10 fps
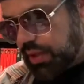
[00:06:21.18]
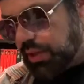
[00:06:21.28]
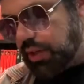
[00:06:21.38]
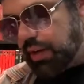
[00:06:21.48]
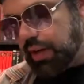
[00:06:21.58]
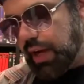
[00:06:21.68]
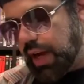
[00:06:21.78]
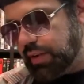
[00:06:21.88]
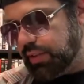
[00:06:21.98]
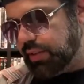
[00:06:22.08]
here I
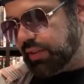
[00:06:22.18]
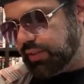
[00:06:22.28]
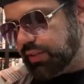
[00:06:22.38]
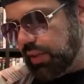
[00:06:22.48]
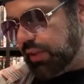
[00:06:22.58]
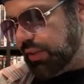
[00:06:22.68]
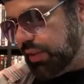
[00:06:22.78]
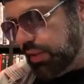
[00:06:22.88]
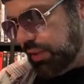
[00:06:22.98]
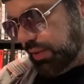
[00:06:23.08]
got on the
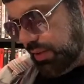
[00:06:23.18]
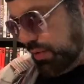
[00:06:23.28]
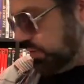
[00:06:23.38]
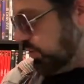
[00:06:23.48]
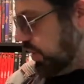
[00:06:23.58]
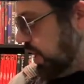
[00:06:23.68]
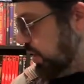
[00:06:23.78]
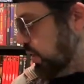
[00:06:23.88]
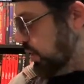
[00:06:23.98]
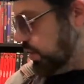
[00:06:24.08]

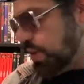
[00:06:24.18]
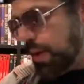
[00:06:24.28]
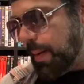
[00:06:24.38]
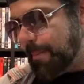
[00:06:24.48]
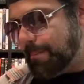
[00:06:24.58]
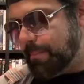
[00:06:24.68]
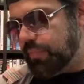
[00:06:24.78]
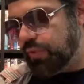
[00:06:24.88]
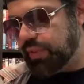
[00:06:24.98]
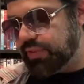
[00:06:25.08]
Sega,
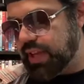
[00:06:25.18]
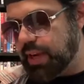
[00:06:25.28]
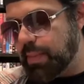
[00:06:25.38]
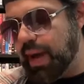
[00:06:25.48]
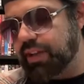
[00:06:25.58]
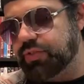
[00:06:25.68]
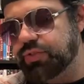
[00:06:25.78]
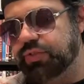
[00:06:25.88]
for the Sega Master